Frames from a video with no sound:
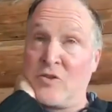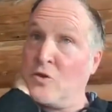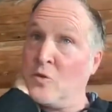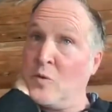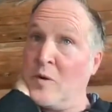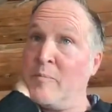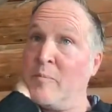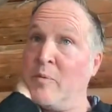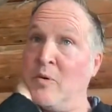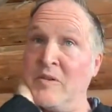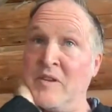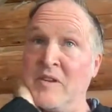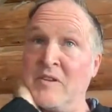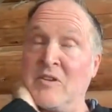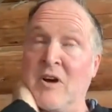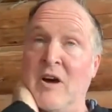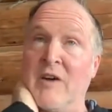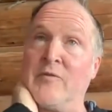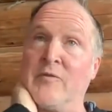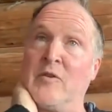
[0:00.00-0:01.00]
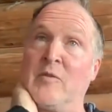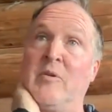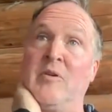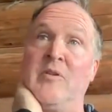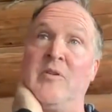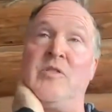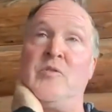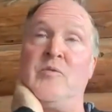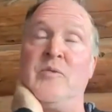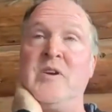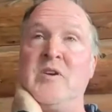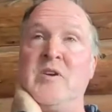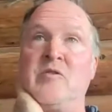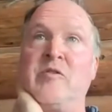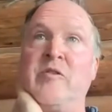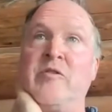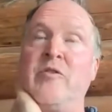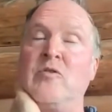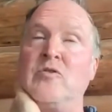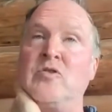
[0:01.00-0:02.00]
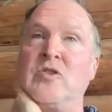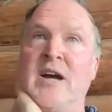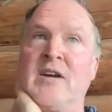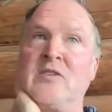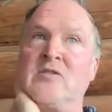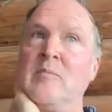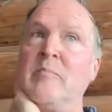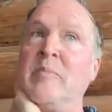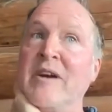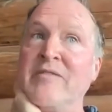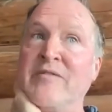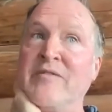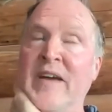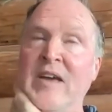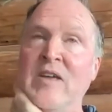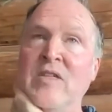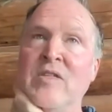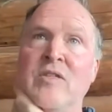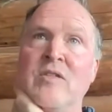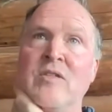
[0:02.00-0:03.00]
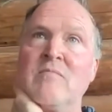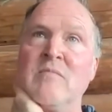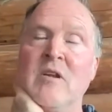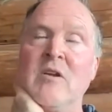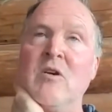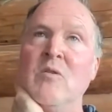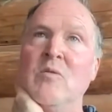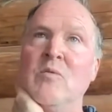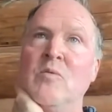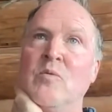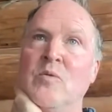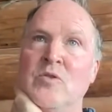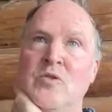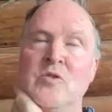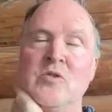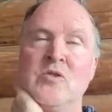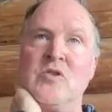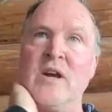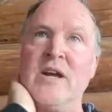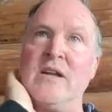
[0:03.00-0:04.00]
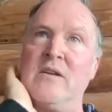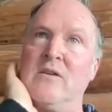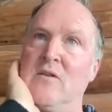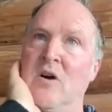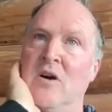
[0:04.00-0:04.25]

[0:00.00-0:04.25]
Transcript: So we pulled this off for about 3 years with no tractor, and by faith, we're doing great.